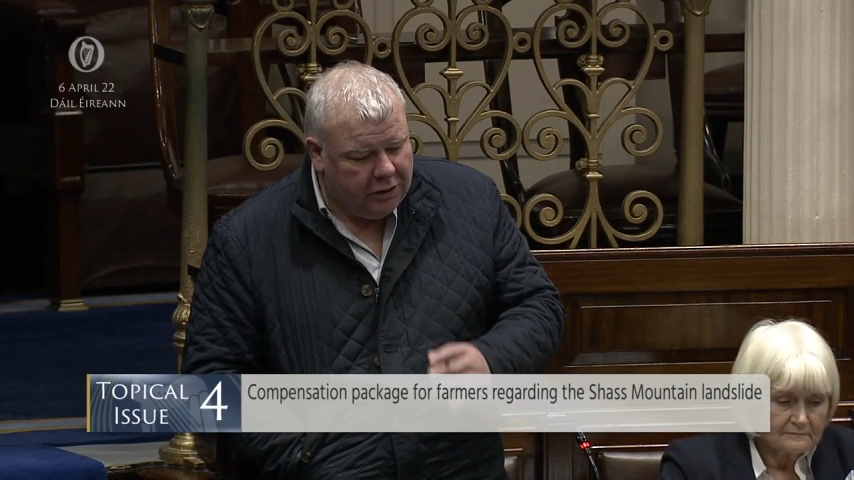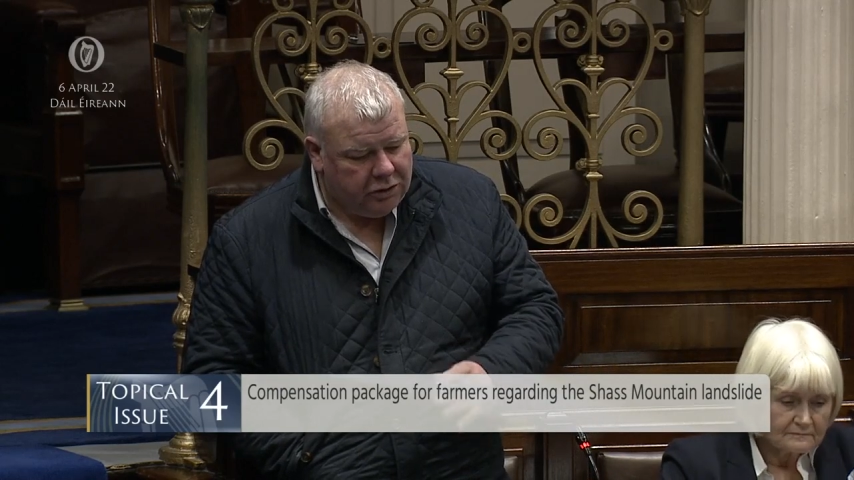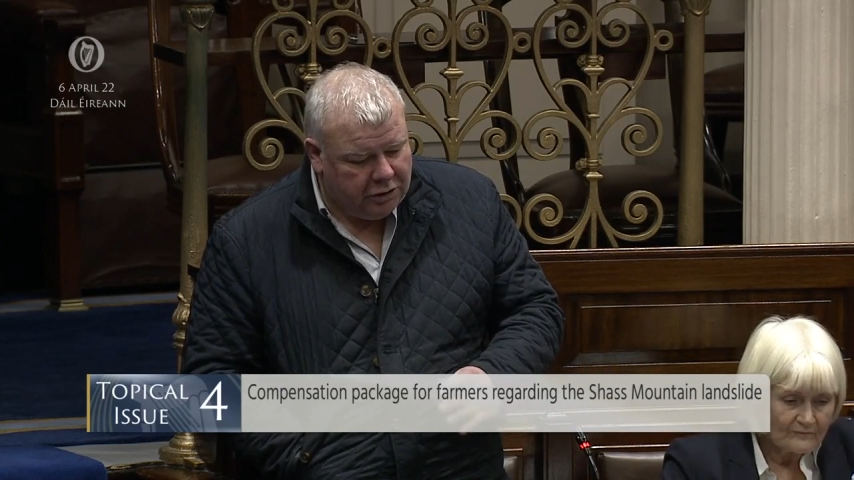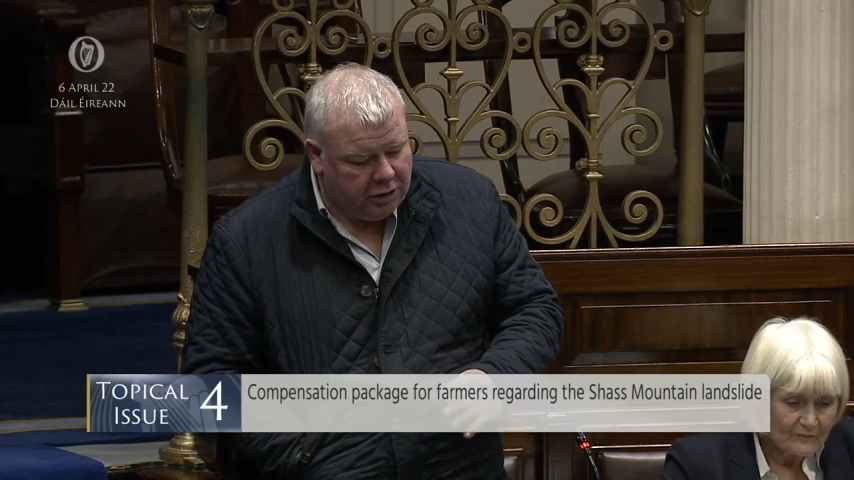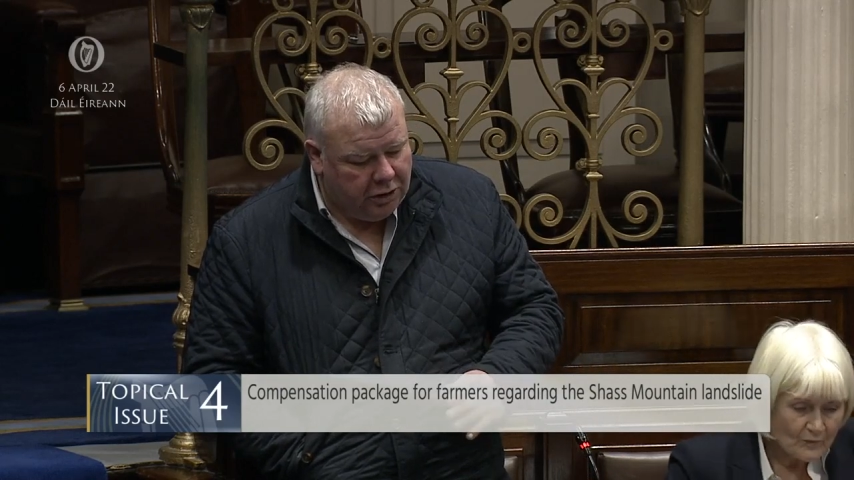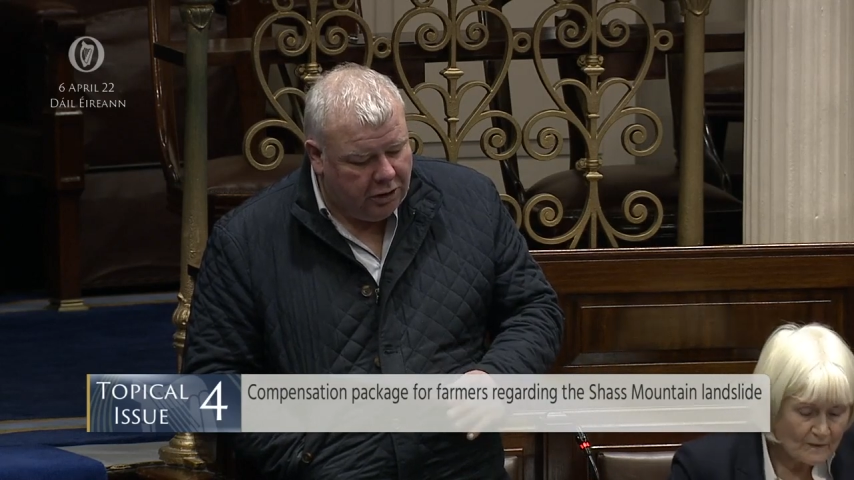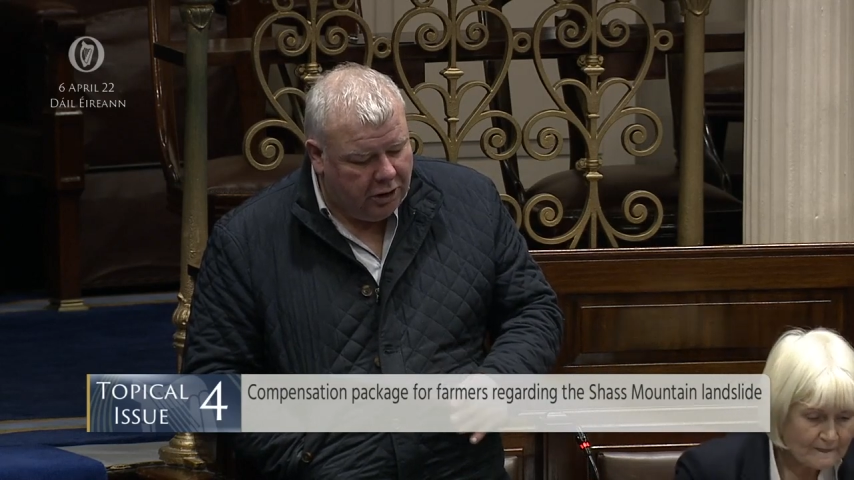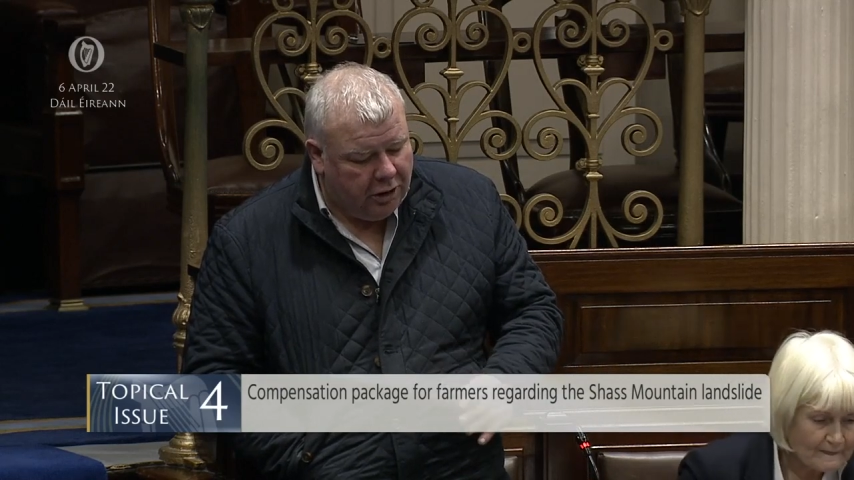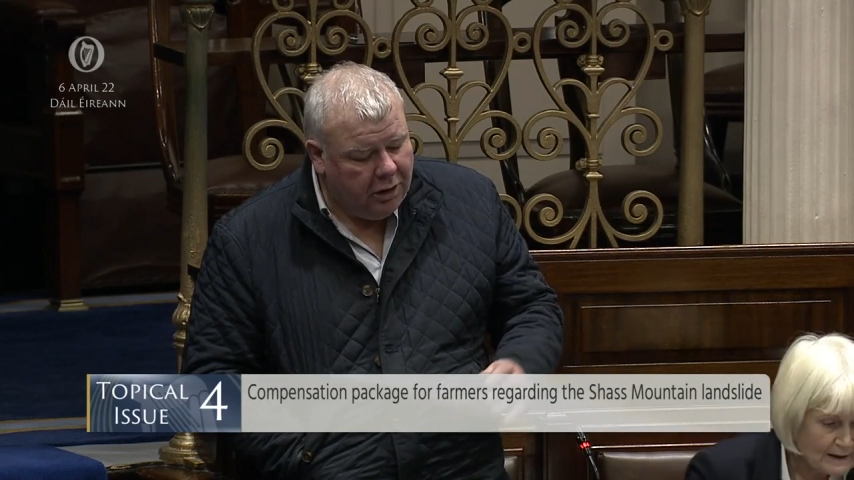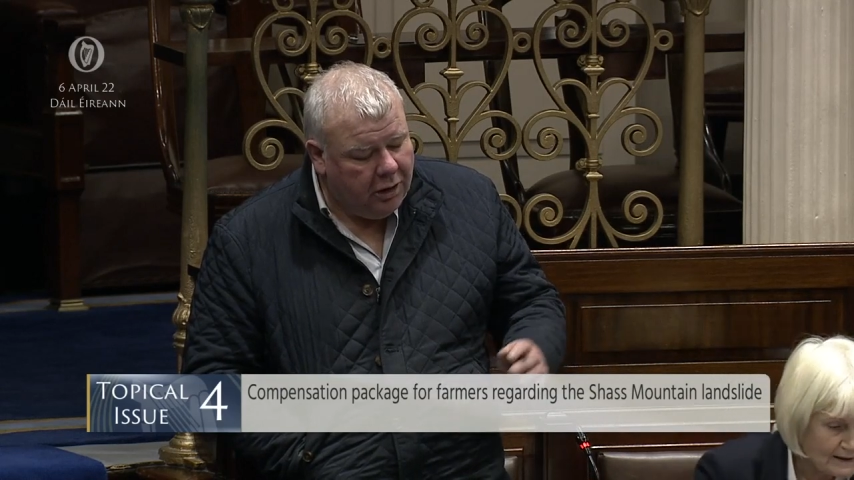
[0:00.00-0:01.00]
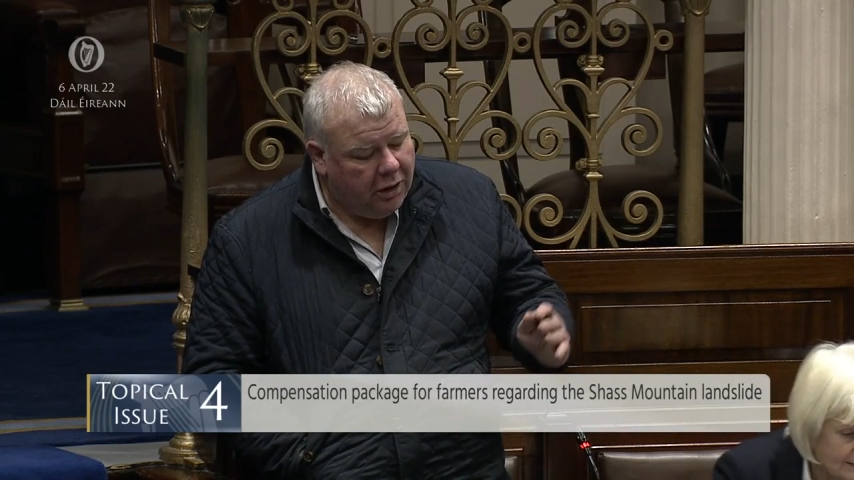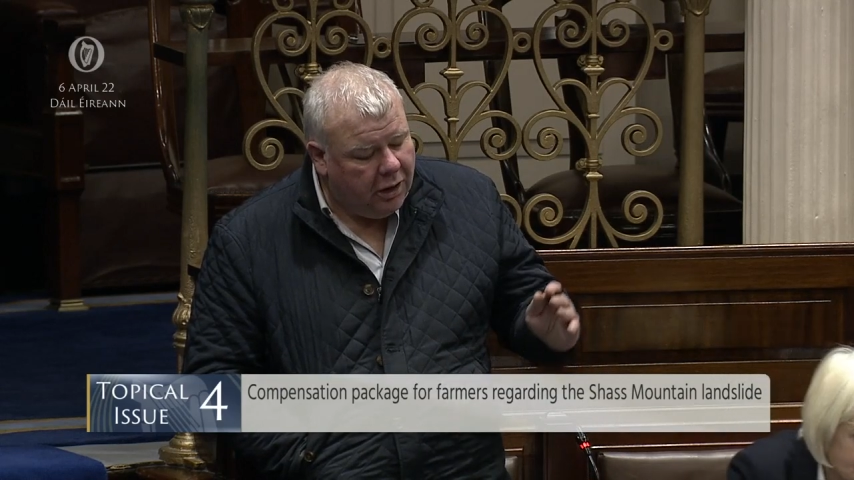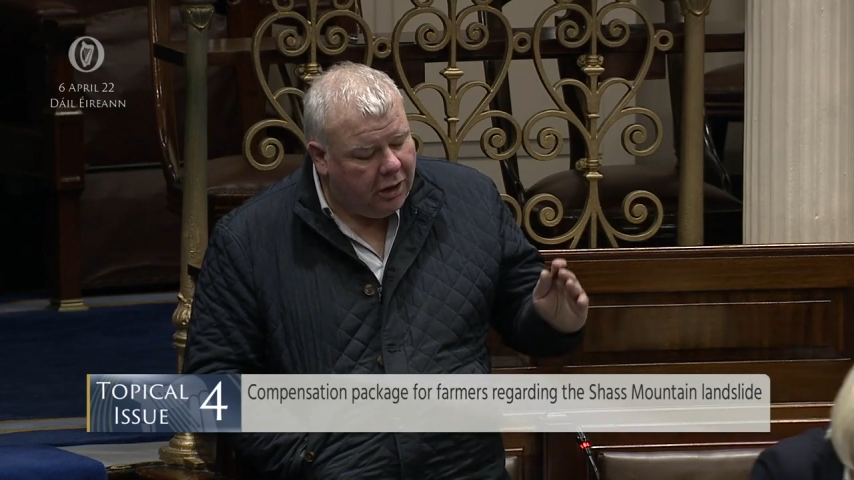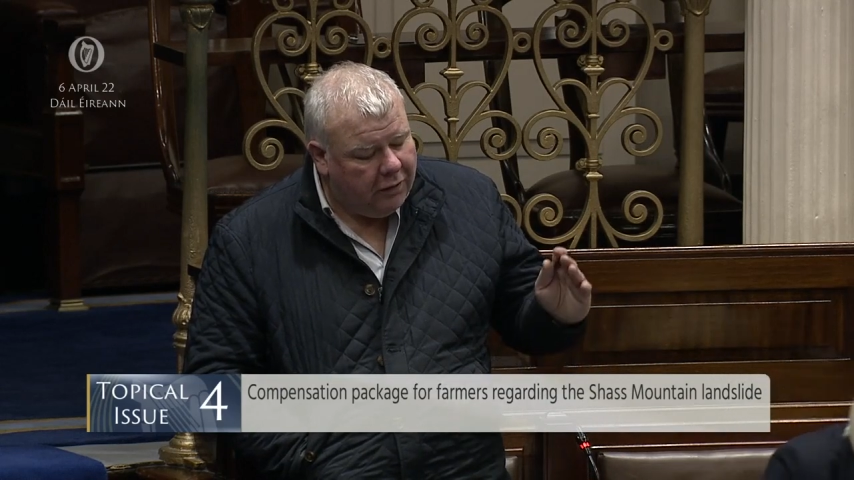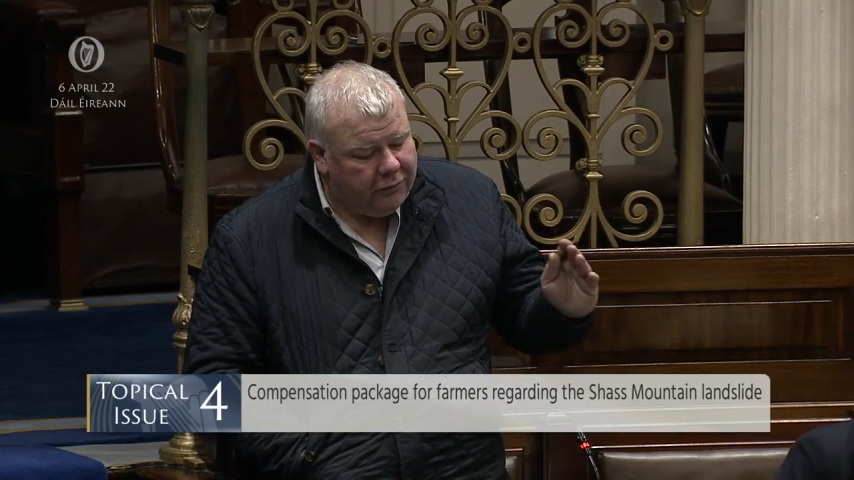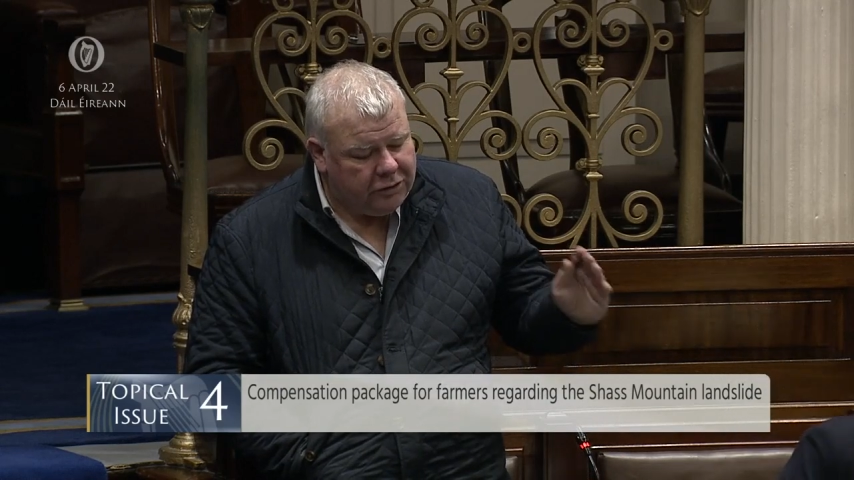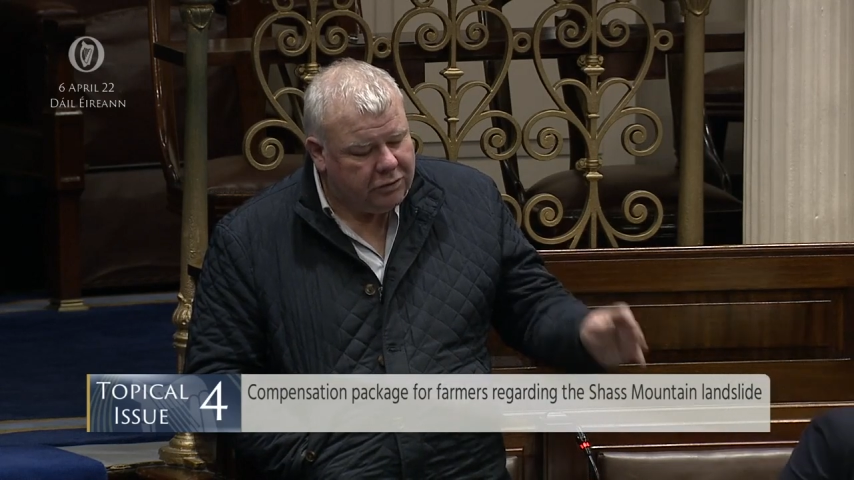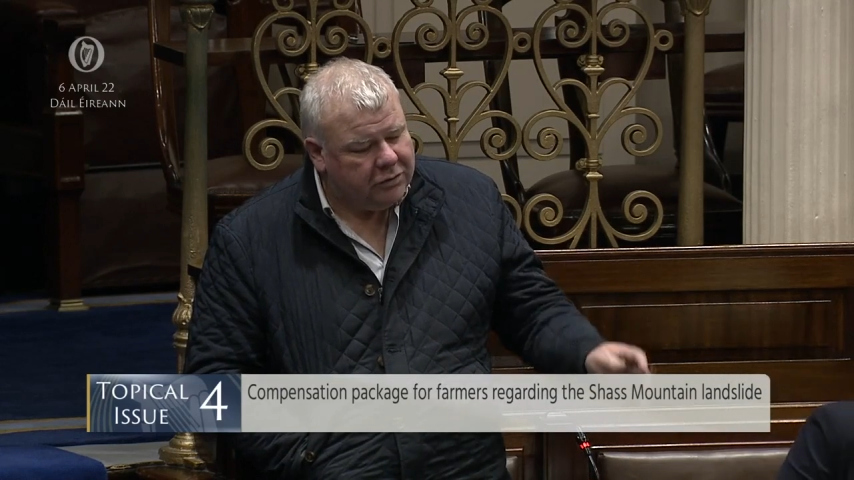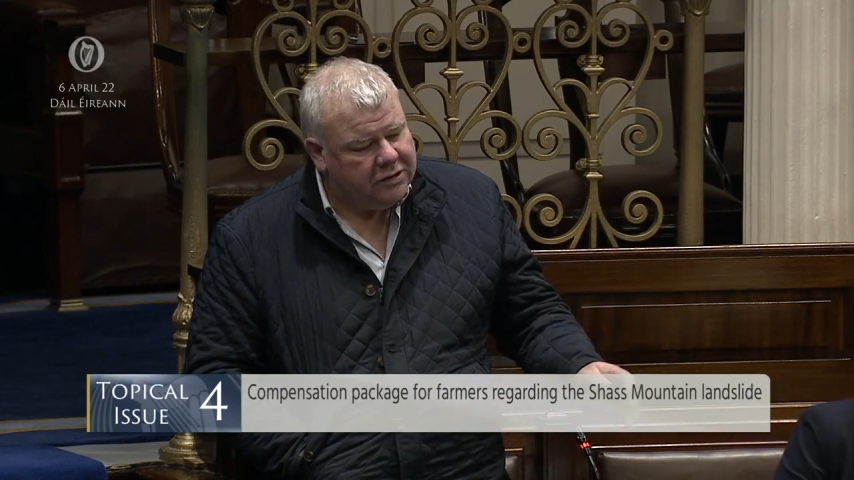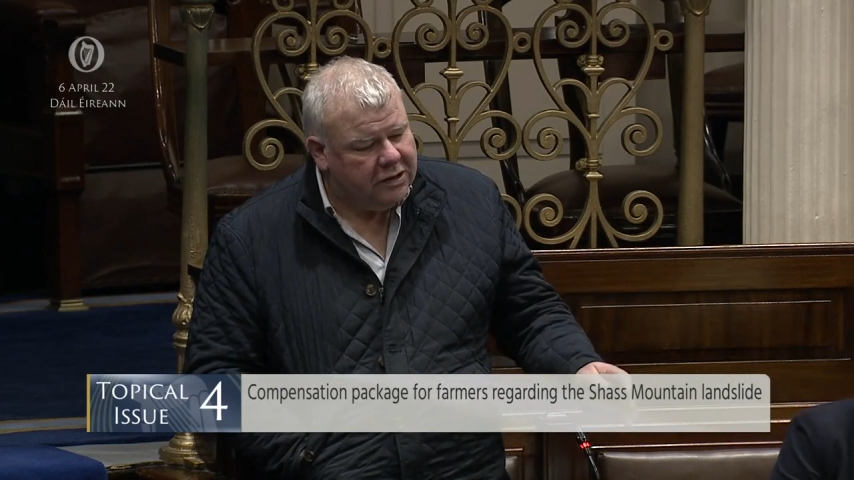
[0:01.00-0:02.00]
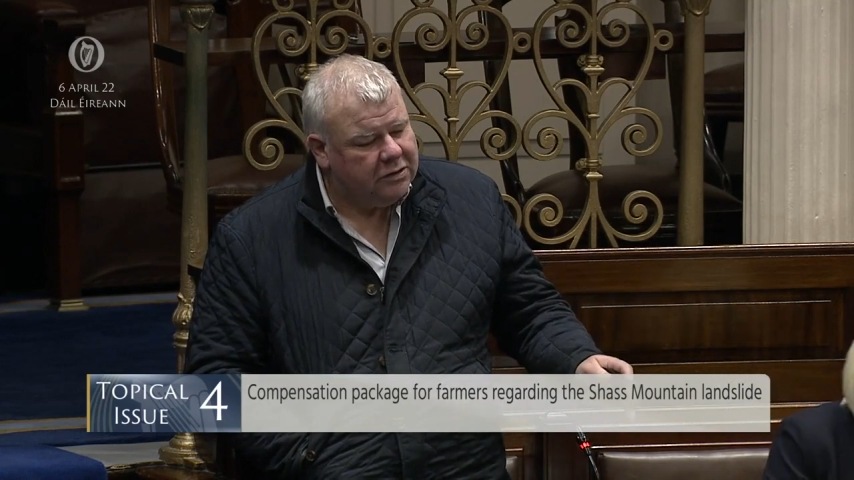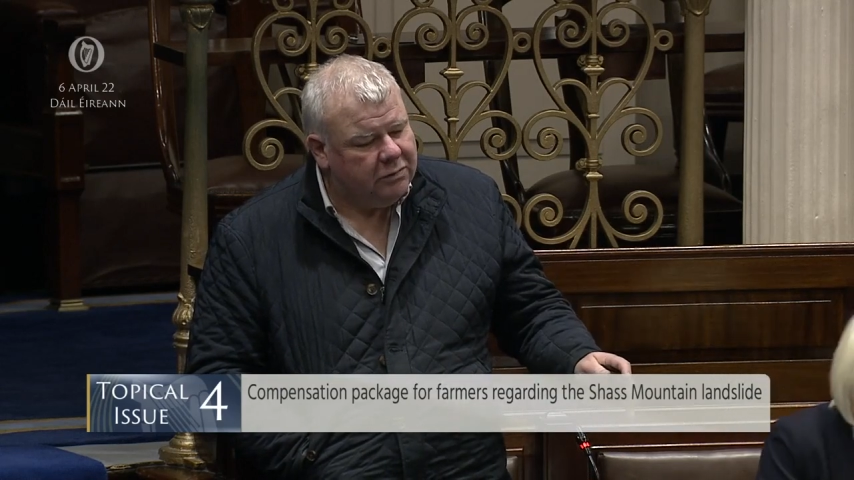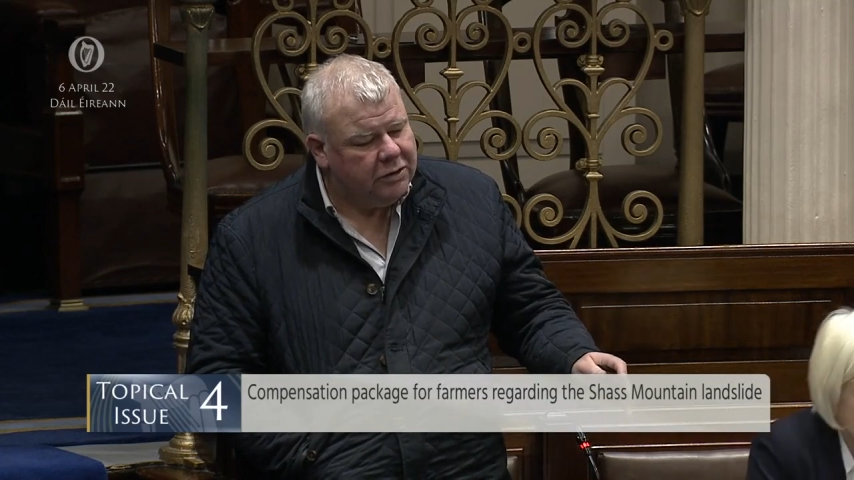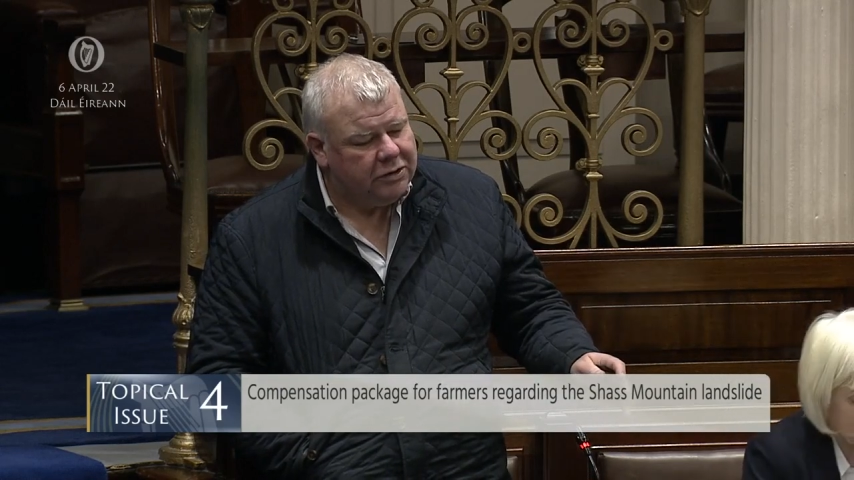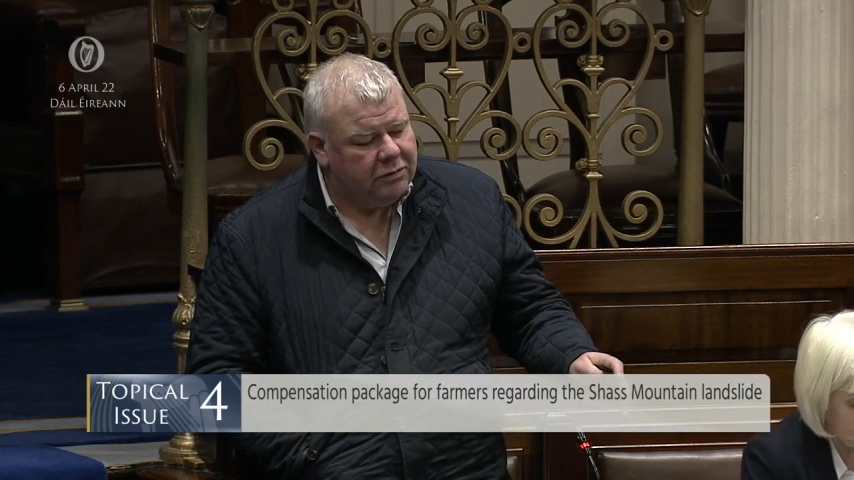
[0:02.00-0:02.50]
Donegal, or if it took six months